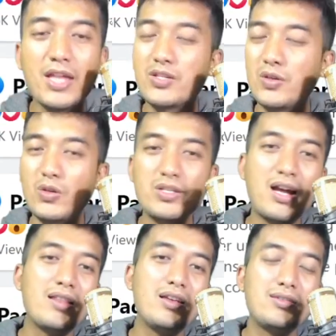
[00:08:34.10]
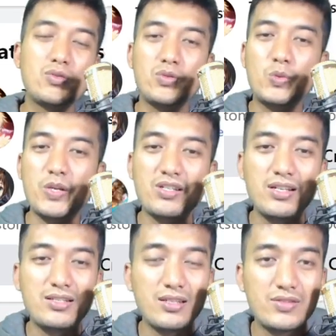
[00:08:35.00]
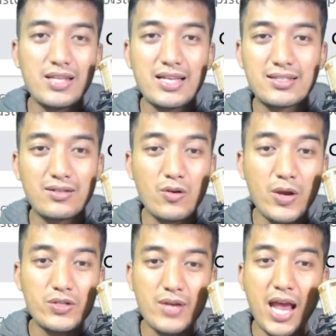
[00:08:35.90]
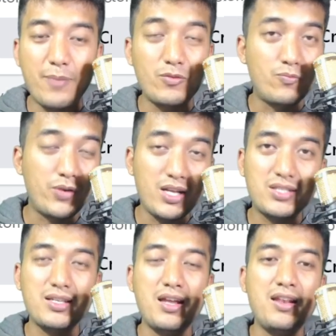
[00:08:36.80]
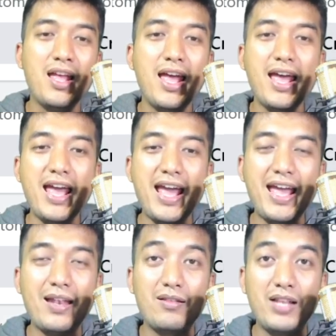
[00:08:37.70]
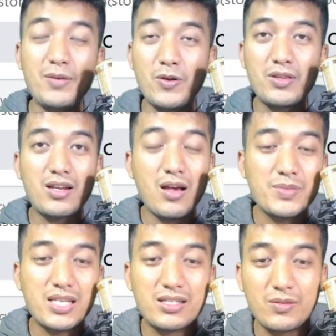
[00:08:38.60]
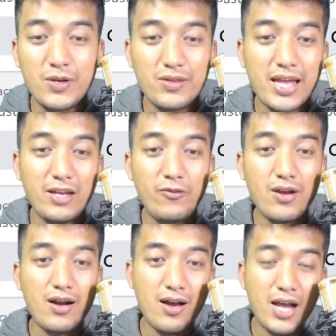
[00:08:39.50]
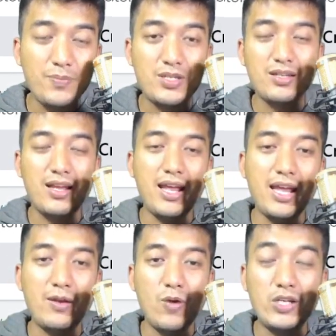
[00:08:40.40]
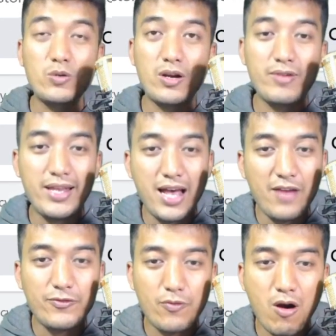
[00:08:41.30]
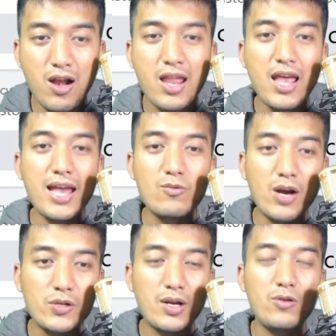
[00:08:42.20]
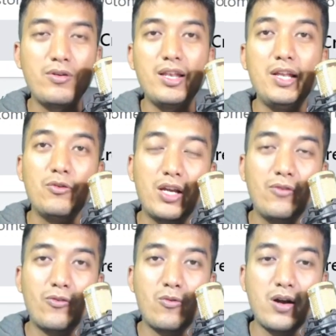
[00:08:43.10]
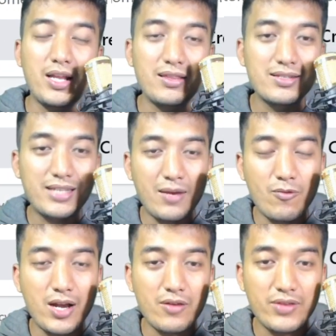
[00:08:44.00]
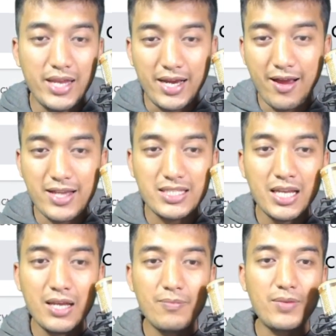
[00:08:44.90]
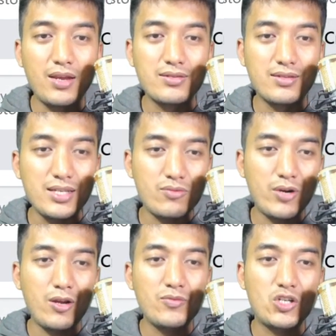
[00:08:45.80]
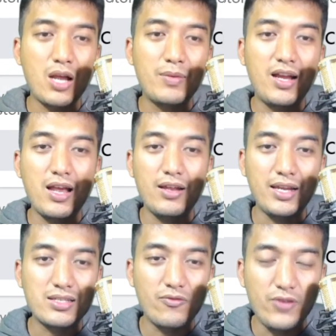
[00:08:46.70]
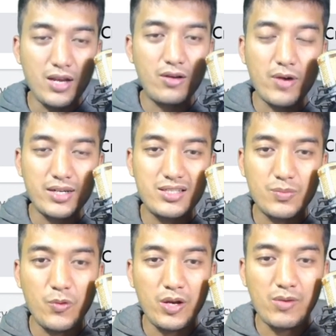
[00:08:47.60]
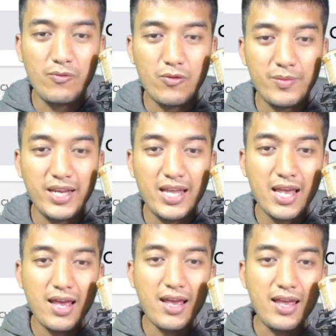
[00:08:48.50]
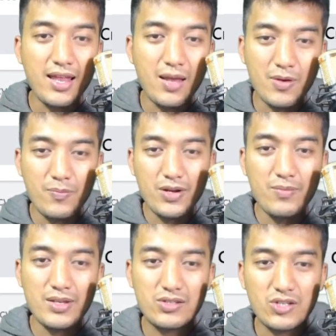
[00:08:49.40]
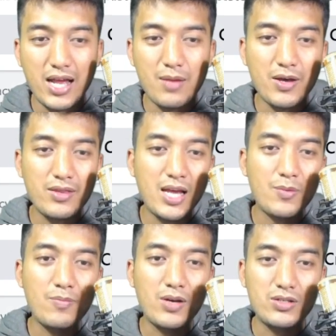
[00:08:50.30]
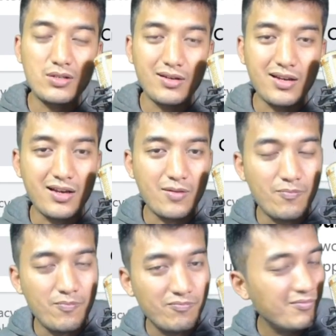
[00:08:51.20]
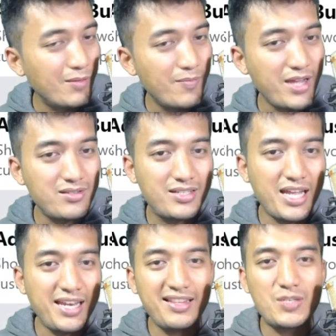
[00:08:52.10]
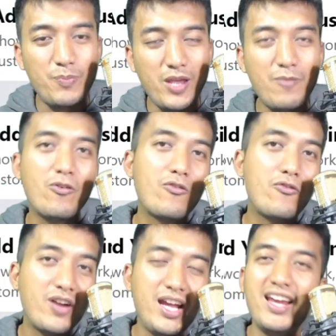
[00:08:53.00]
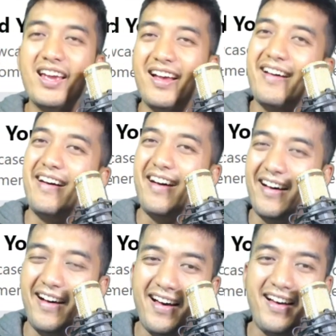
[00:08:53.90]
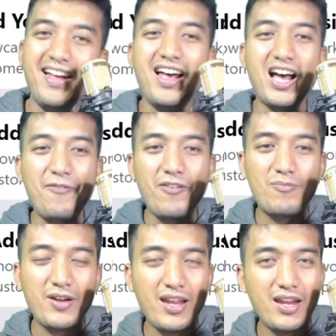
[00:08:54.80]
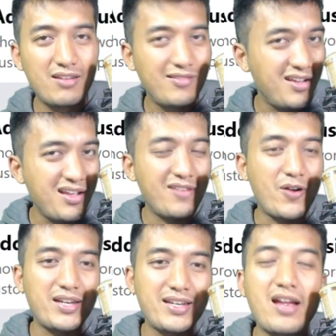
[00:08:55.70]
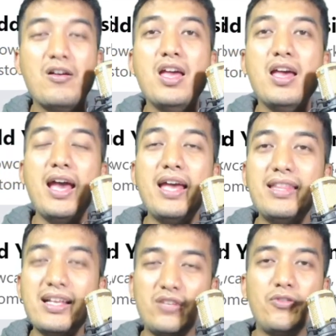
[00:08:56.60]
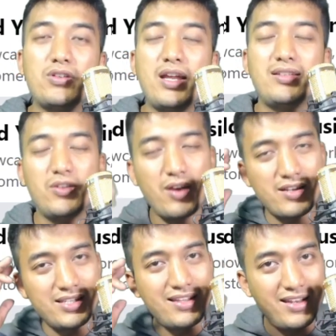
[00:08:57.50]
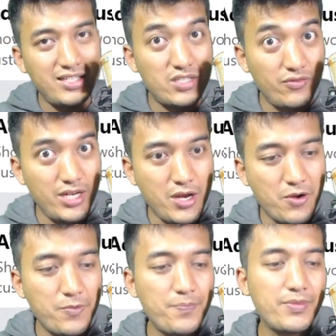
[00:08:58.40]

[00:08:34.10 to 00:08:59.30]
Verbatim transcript: So those are the special stuffs that's going to happen pretty soon, and let me know in the comment section below that if you are hyped, and what you are really hyped for, and what you are really looking forward in this game right over there, guys. Because this Rakum's Shaman Kailag is a very great disappointment for me, and I'm a pretty bit sad about that one. But uh, by just getting this pimp for free, I feel pretty good right now. And that's it for today. See you guys in the next video.